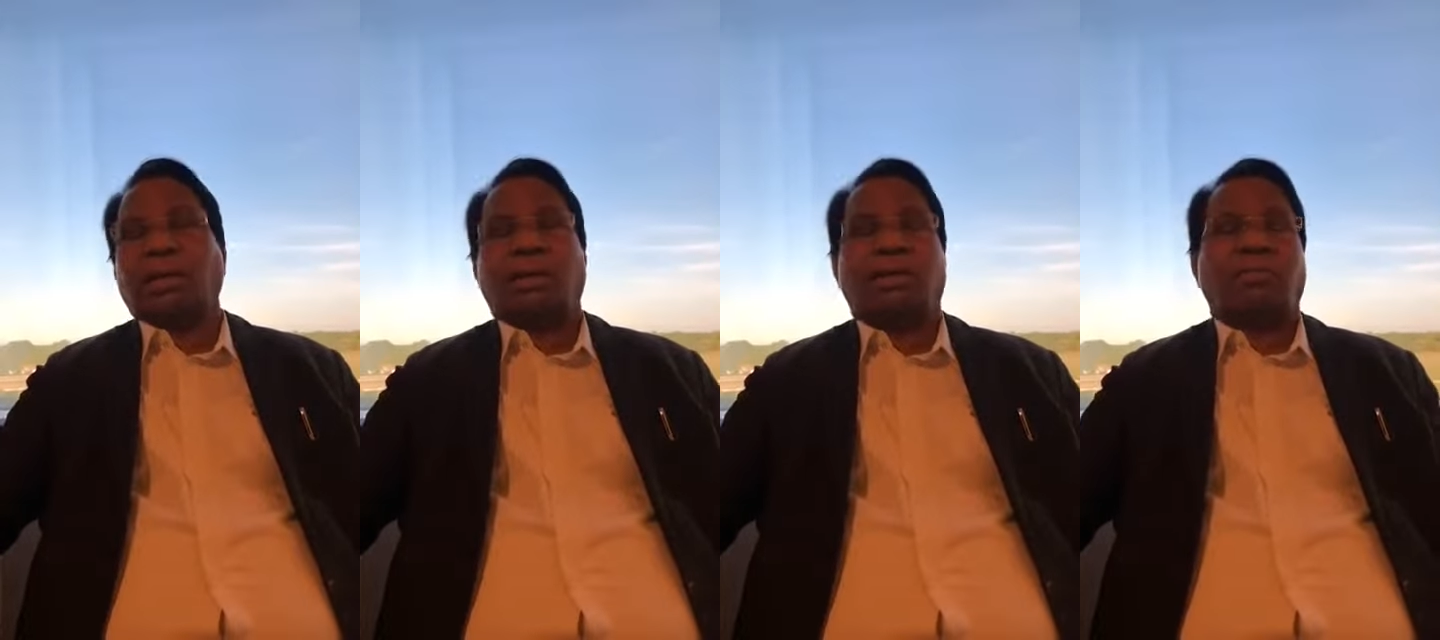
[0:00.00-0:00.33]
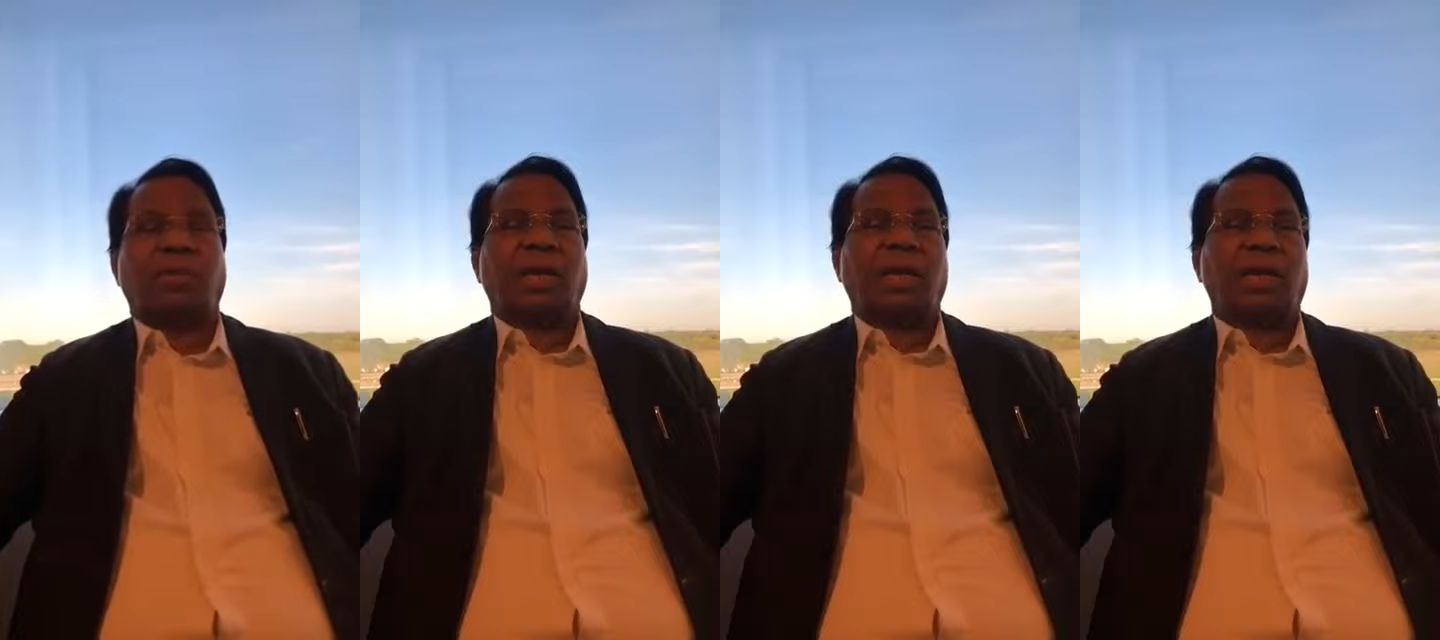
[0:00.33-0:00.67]
our
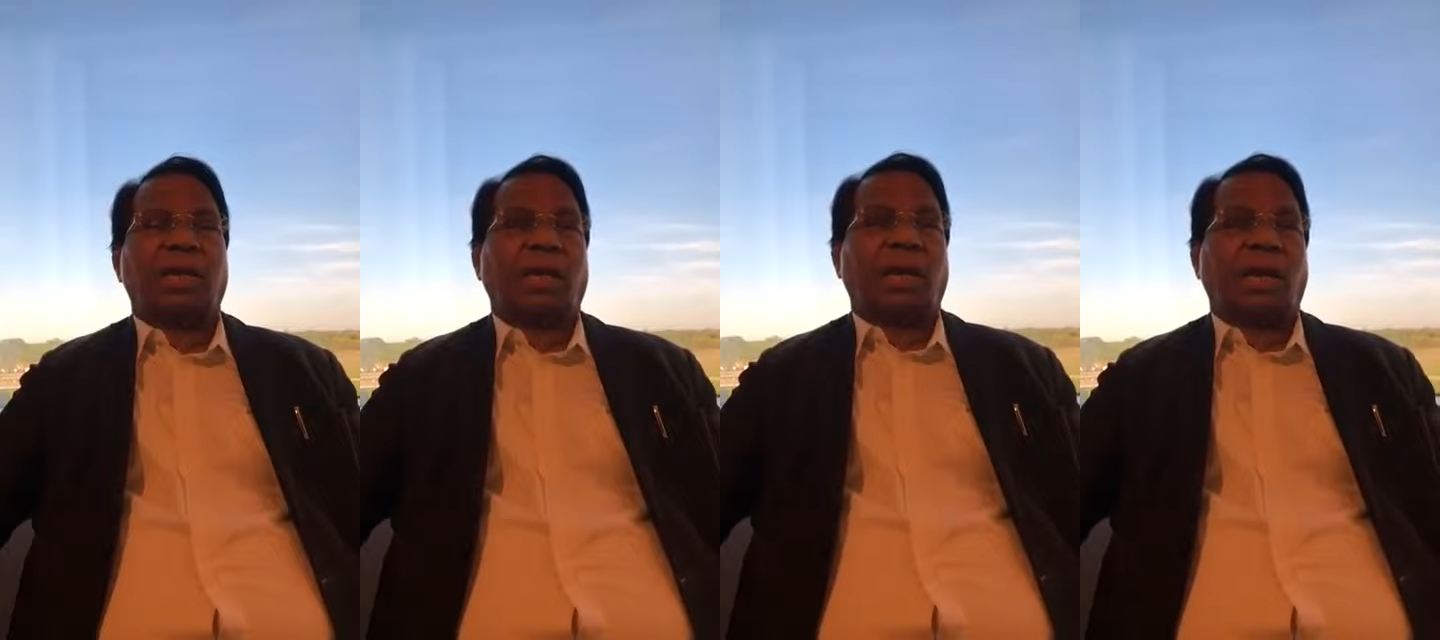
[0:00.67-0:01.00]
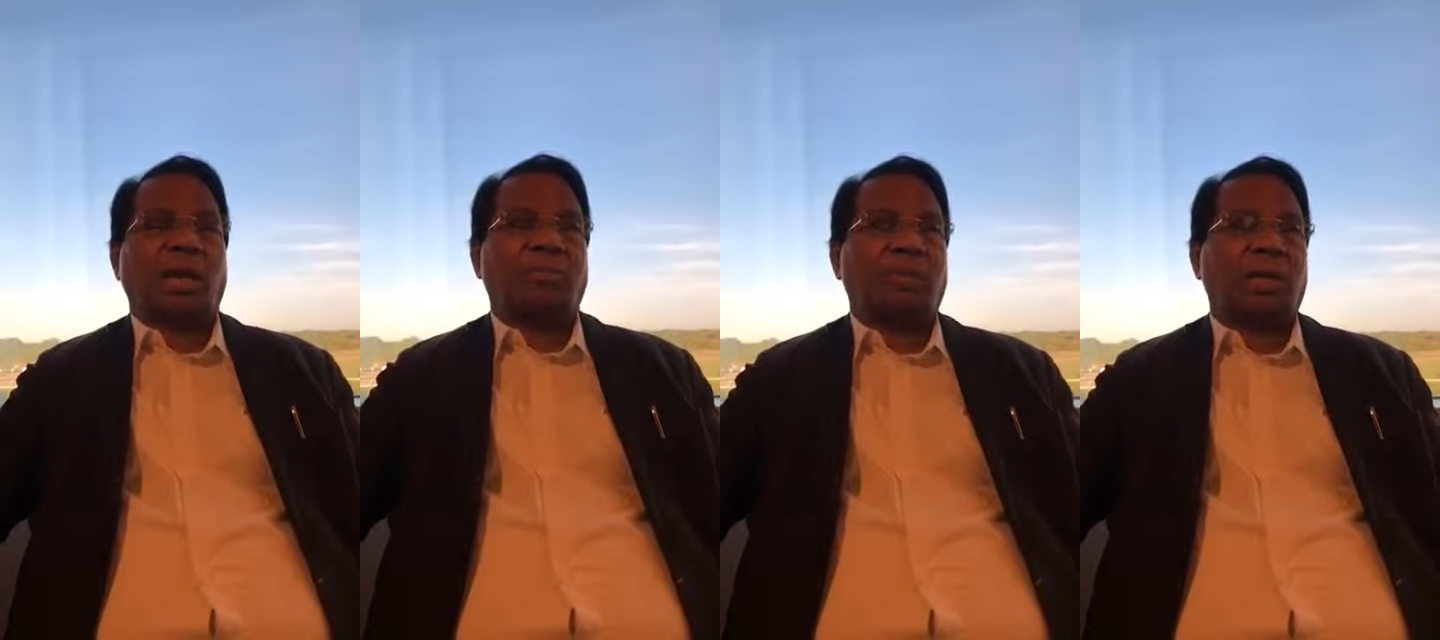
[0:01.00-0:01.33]
VIT
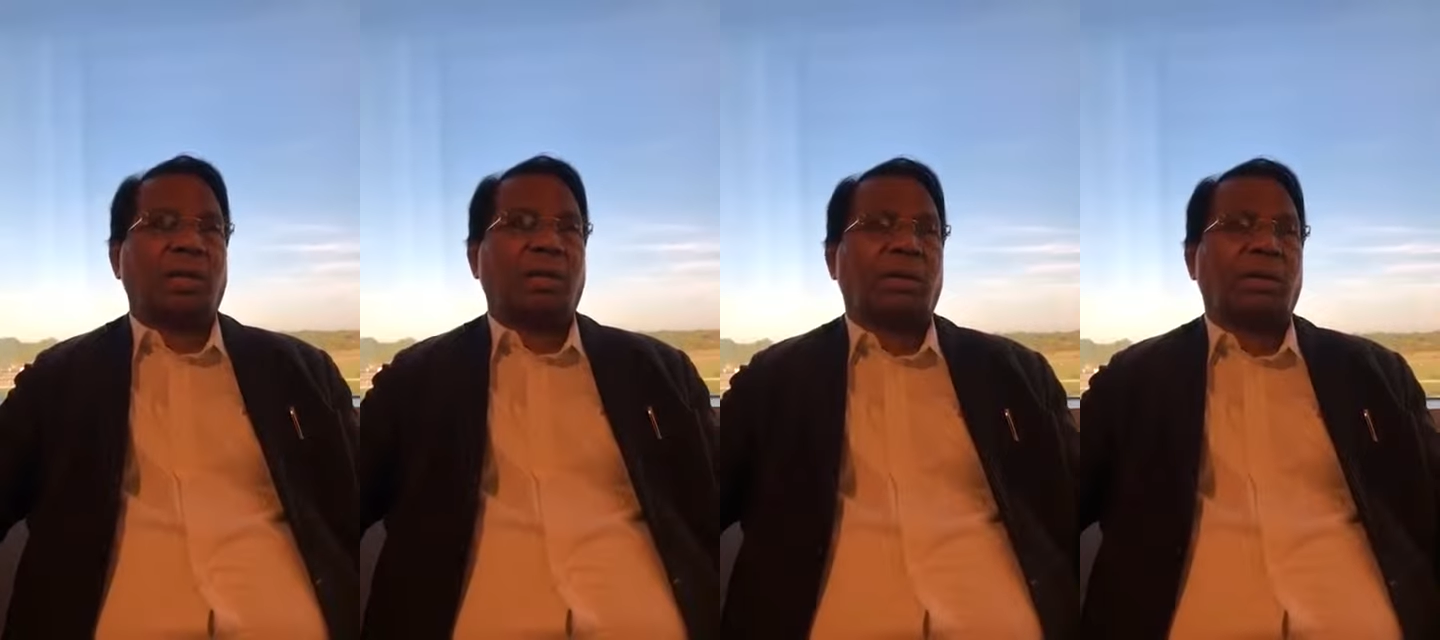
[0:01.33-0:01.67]
alumni